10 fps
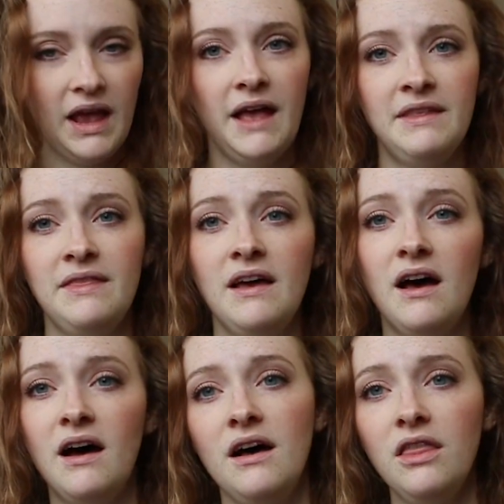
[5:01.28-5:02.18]
And then the
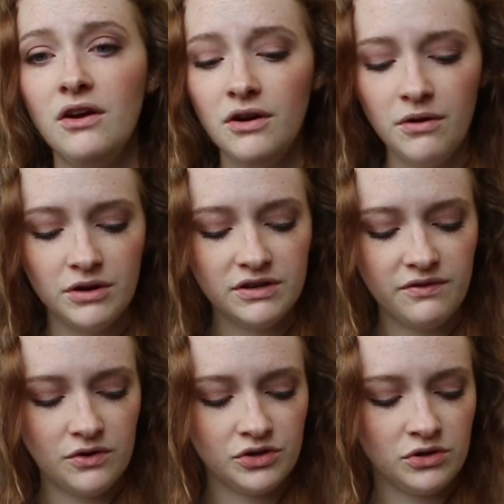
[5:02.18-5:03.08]
other
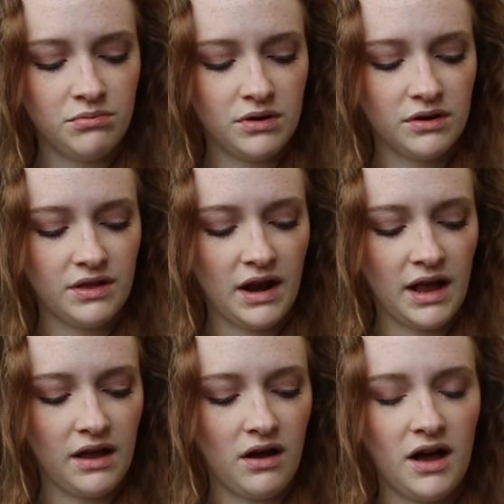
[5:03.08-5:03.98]
devotional book that
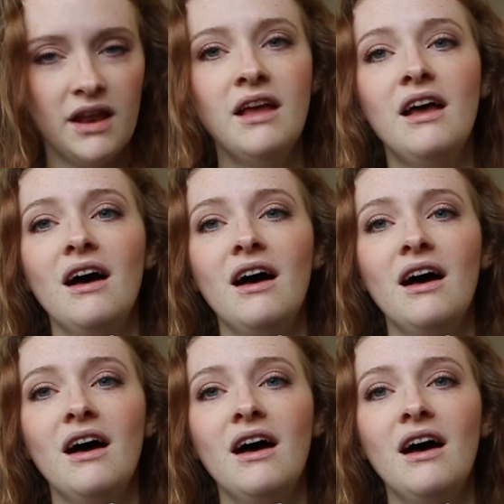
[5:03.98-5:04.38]
I got,